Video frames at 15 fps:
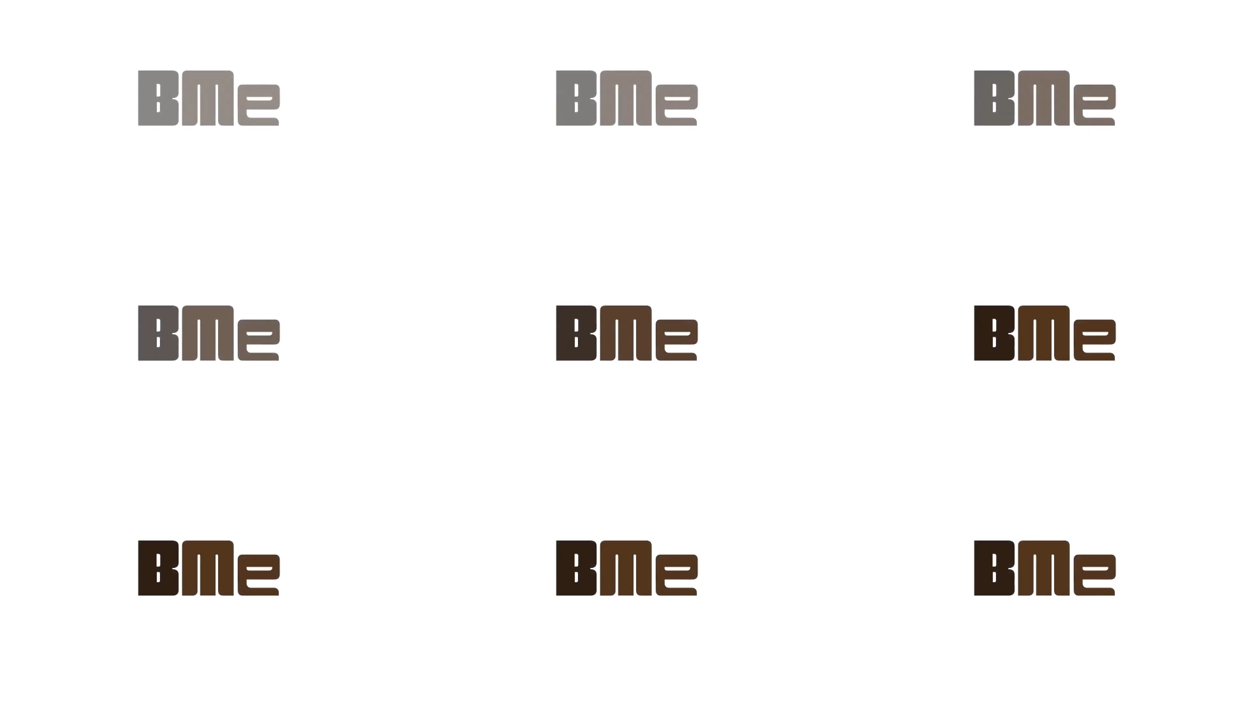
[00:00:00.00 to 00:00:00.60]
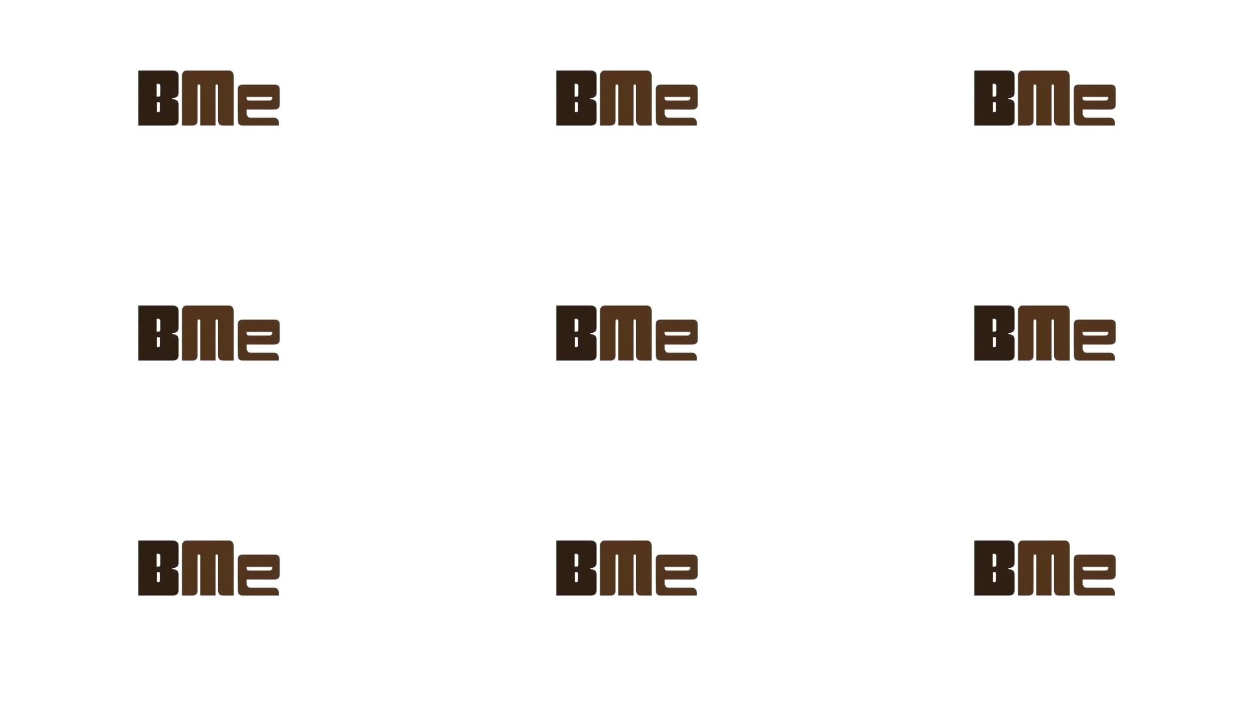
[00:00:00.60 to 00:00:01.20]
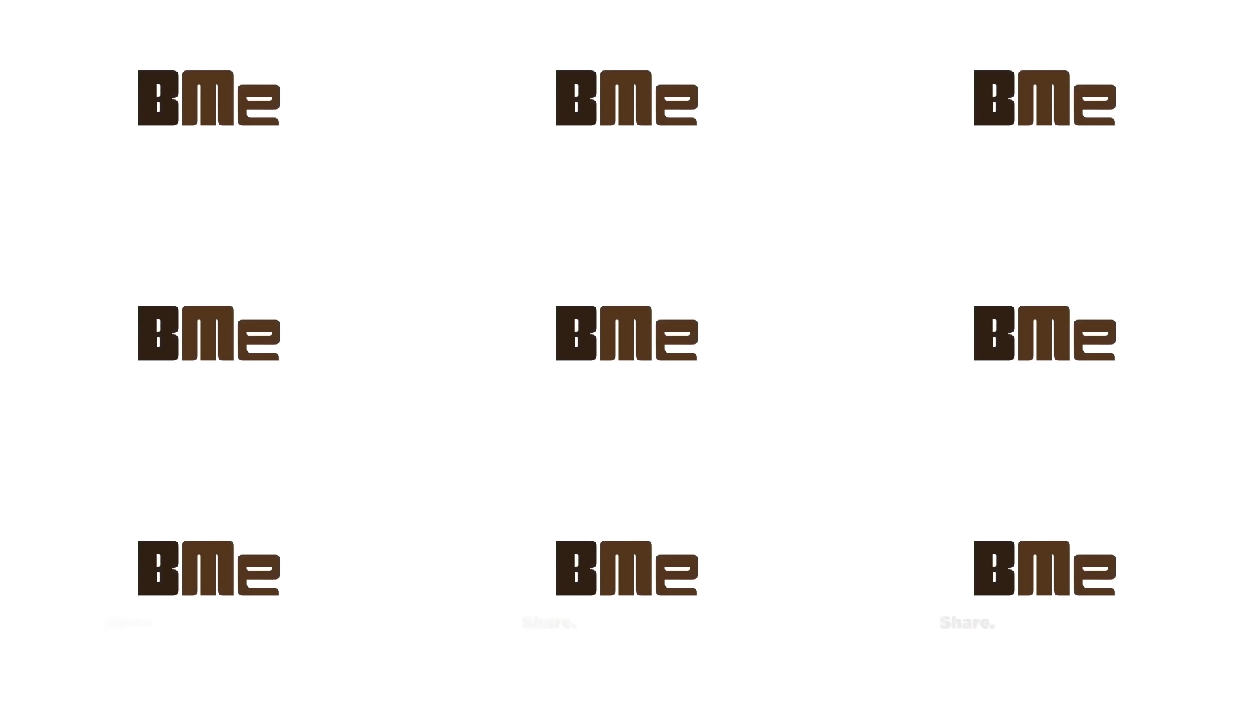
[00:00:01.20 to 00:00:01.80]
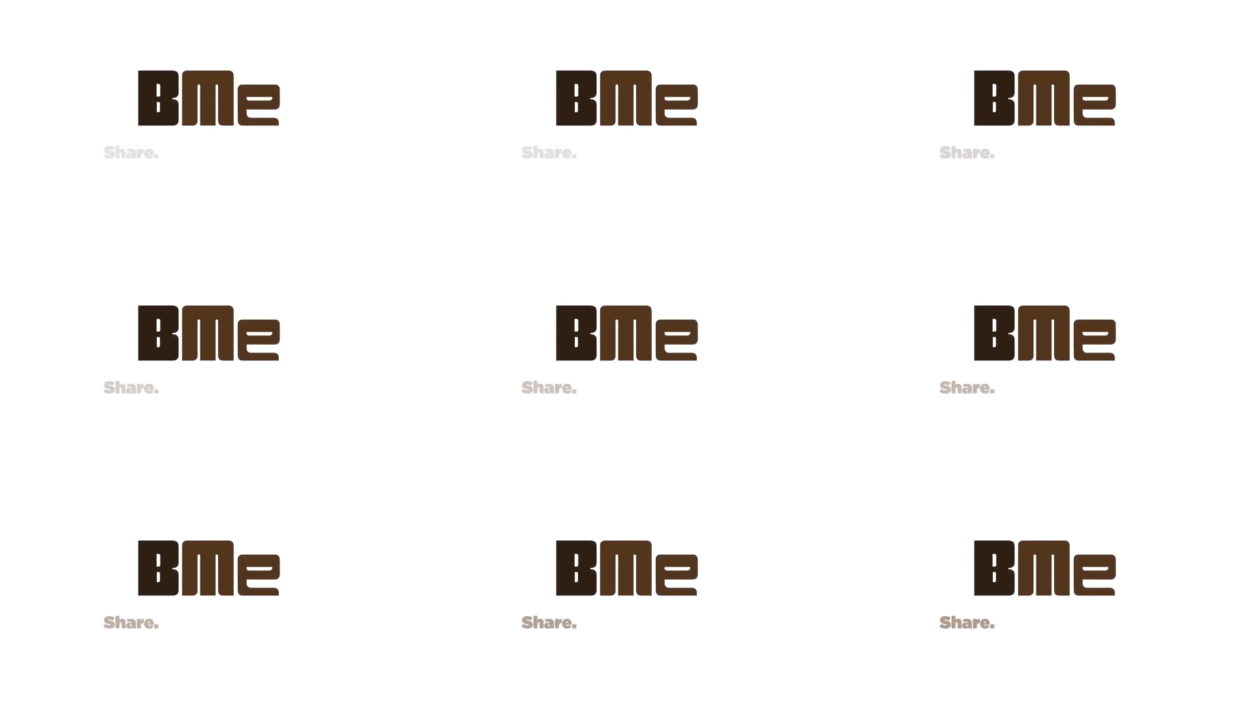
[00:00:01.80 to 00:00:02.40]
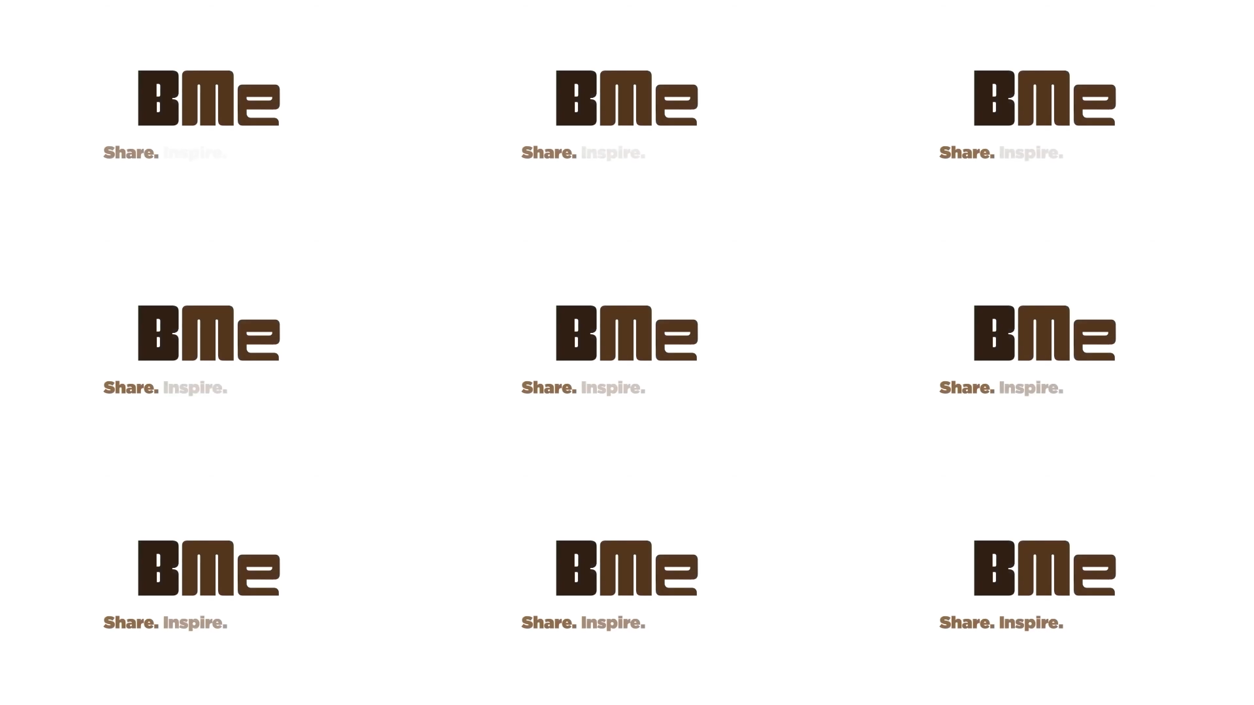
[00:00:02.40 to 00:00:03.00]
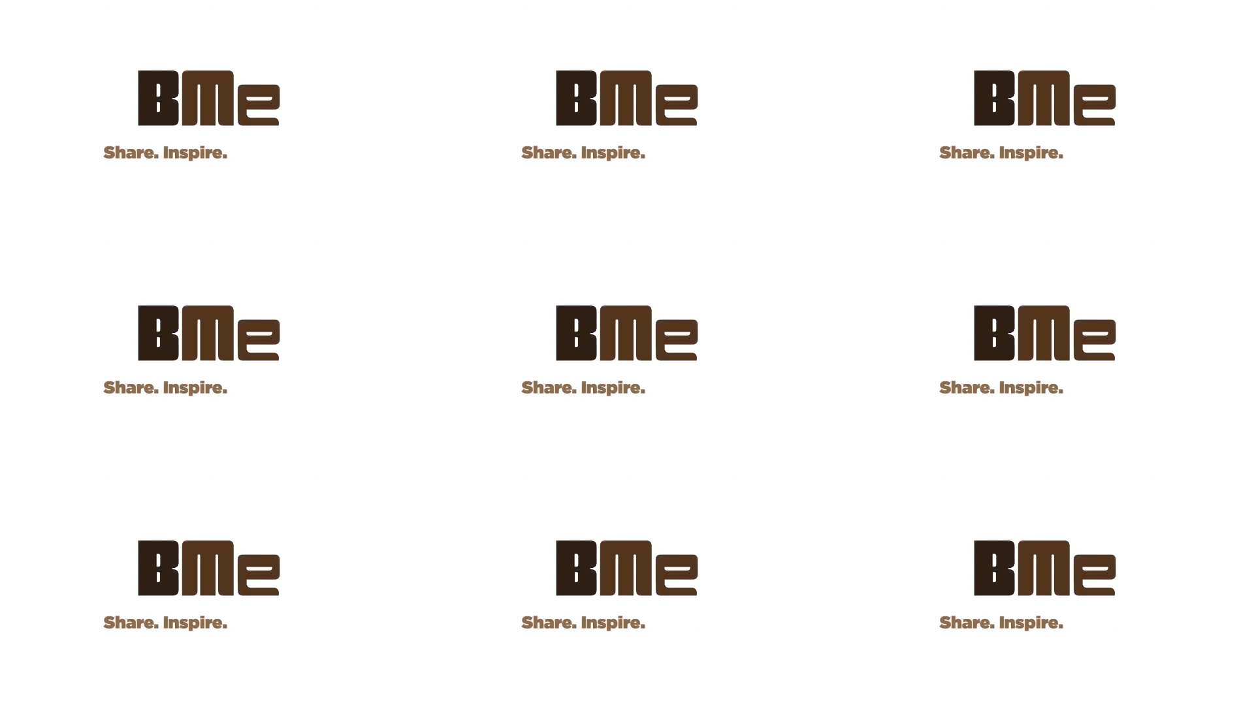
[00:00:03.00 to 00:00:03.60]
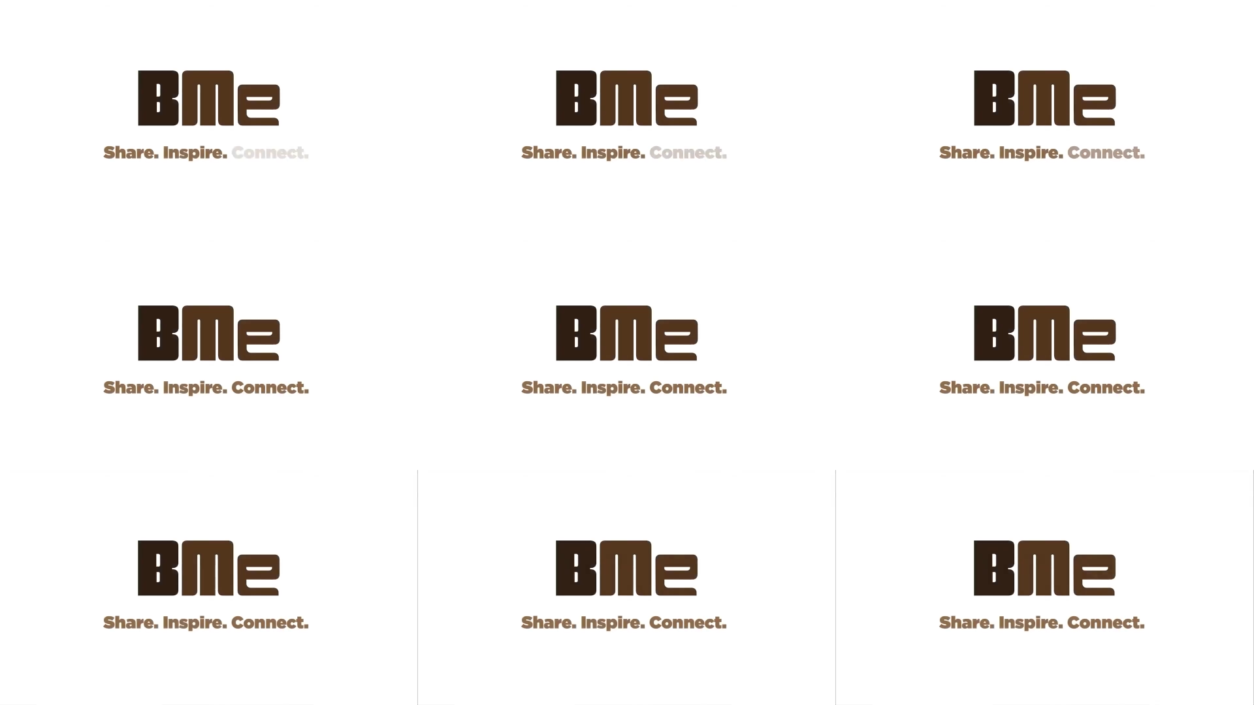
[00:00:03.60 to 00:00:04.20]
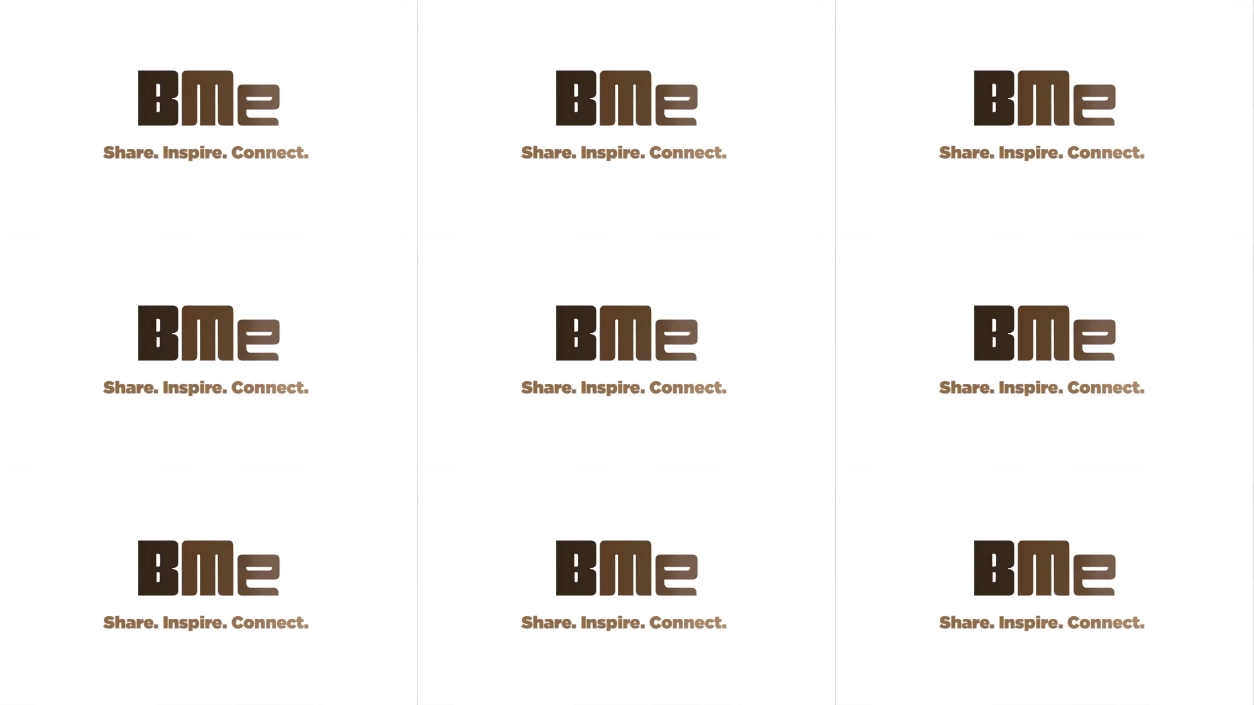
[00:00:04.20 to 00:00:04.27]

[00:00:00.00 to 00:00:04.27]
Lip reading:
Nobody's mouth can be seen.